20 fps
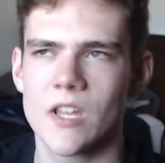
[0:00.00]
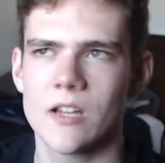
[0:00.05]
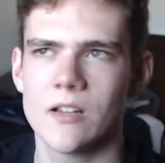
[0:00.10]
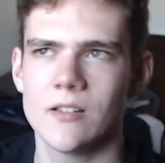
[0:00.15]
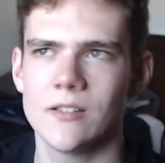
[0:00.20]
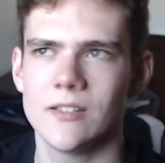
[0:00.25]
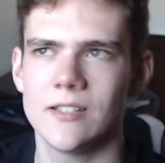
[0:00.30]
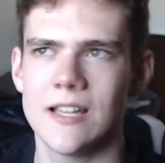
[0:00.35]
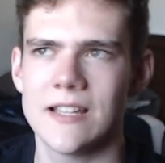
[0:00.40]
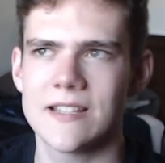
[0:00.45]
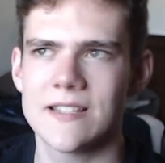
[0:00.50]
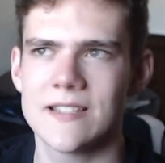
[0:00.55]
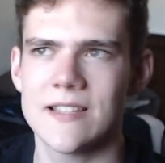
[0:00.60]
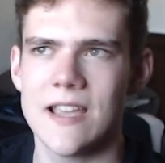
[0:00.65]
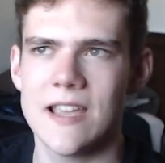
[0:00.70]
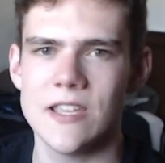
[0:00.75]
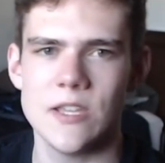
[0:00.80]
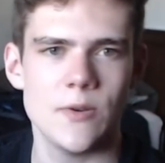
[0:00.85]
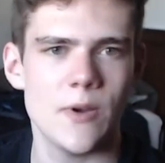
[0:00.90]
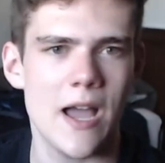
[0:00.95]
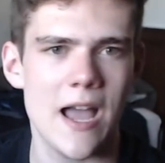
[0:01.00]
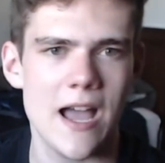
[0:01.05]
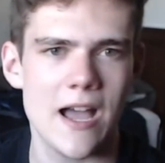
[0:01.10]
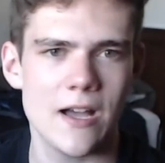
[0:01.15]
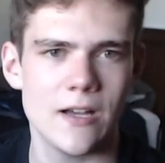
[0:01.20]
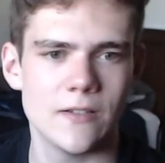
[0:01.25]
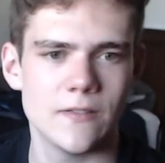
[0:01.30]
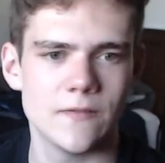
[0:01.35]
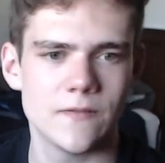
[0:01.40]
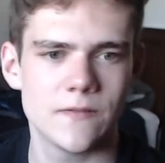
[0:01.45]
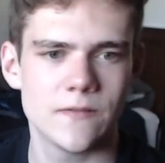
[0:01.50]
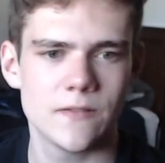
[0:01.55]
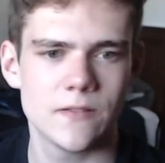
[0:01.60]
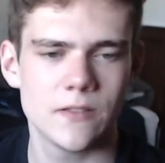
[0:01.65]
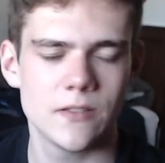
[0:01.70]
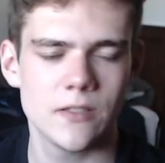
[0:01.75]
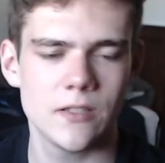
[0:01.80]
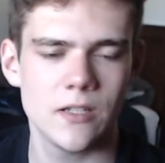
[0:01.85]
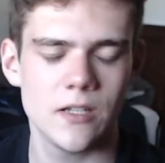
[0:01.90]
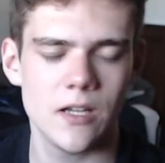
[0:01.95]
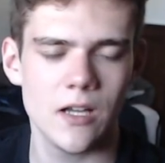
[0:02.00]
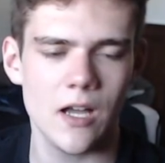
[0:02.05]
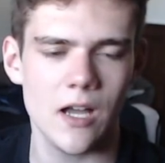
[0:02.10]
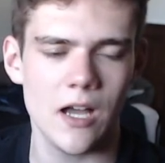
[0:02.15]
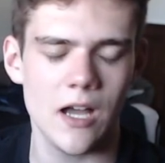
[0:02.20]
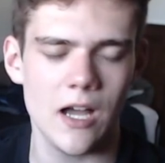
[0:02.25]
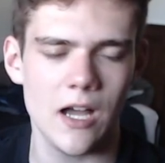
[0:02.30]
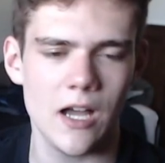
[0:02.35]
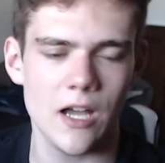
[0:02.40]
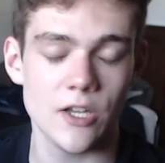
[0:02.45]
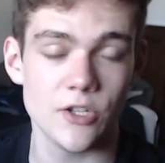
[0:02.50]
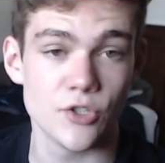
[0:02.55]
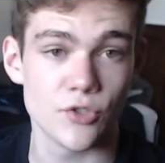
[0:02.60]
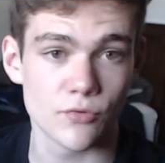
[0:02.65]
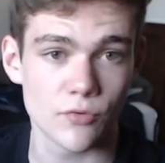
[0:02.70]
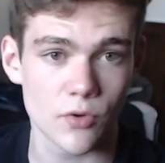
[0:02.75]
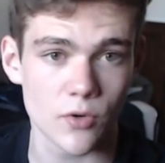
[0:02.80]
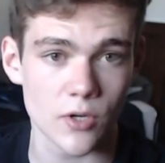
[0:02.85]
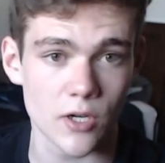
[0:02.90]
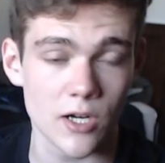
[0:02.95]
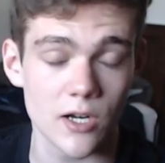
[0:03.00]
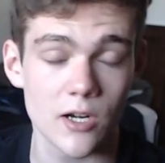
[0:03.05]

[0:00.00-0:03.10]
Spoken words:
Let's say you have a drawer,